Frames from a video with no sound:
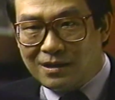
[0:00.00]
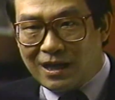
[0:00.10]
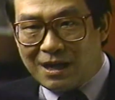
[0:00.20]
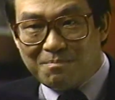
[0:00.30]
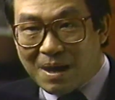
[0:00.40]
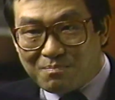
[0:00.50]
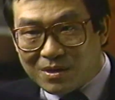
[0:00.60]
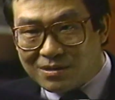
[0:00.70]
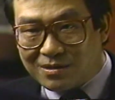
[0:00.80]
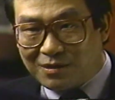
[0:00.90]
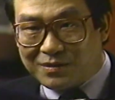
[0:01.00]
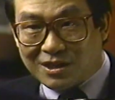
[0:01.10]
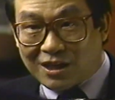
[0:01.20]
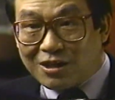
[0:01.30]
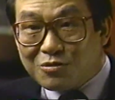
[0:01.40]
and members of the
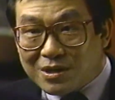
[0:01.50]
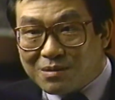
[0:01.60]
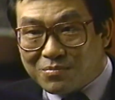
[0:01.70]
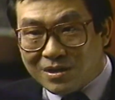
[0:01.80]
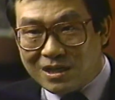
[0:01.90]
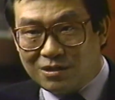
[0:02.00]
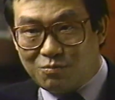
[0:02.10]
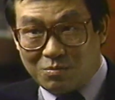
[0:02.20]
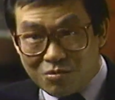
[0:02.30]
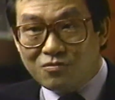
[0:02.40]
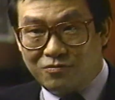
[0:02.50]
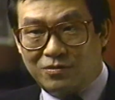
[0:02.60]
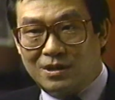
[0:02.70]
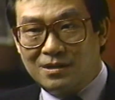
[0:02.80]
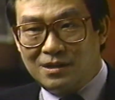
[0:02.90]
security police were
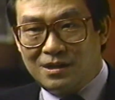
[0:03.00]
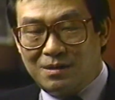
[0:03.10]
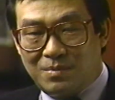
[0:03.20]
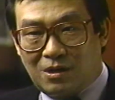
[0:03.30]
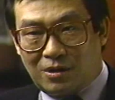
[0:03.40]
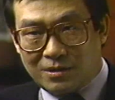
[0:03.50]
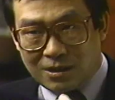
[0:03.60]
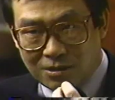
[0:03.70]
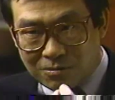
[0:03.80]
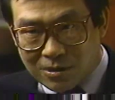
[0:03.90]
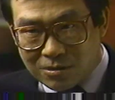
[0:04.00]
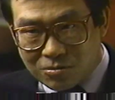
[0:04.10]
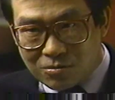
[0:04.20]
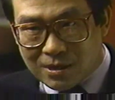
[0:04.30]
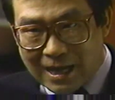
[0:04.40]
moved, because the students
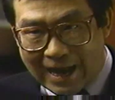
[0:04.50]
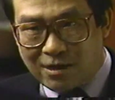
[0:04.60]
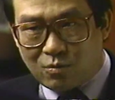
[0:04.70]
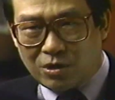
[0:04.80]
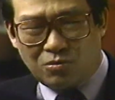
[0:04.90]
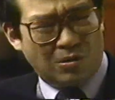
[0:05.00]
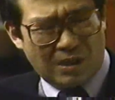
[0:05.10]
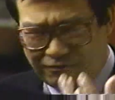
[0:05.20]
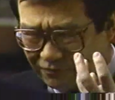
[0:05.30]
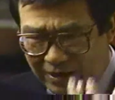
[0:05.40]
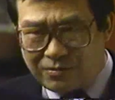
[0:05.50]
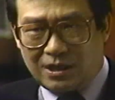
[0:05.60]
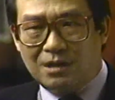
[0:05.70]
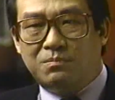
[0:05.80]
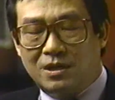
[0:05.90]
use a language which is very
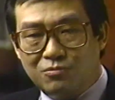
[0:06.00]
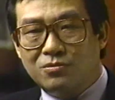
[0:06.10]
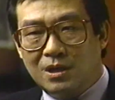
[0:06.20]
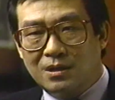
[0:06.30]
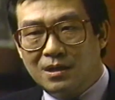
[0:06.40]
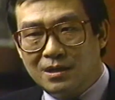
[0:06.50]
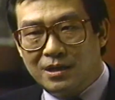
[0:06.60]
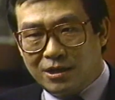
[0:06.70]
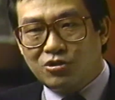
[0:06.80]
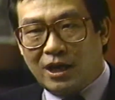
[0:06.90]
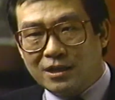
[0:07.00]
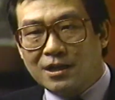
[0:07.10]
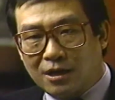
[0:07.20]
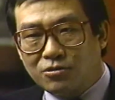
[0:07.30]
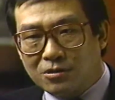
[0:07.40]
deeply rooted in Chinese
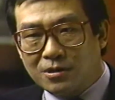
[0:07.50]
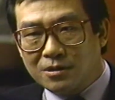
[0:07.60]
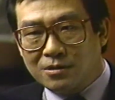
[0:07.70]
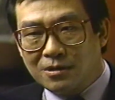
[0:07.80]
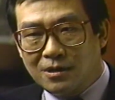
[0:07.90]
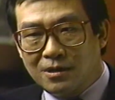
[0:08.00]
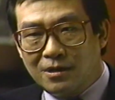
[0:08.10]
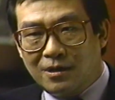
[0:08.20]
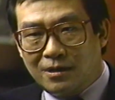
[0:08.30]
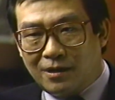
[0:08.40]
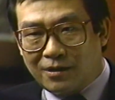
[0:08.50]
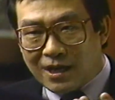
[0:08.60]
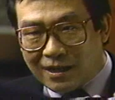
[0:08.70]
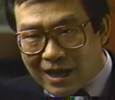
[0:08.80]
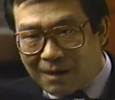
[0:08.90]
consciousness. They
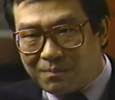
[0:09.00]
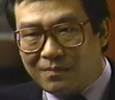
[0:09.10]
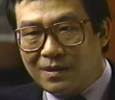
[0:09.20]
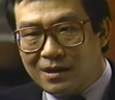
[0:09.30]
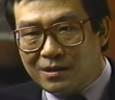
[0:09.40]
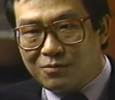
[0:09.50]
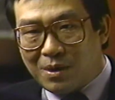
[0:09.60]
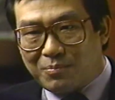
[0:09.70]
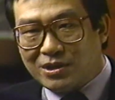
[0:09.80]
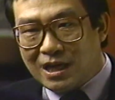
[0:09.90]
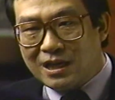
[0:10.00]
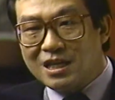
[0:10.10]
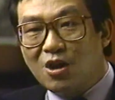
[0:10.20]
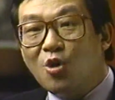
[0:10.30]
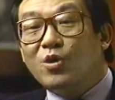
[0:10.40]
are not representing
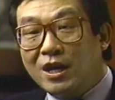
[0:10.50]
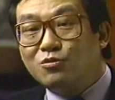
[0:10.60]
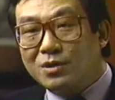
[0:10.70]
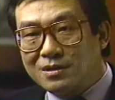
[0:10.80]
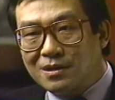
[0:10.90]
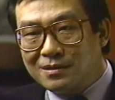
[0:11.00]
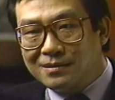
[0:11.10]
their own interest.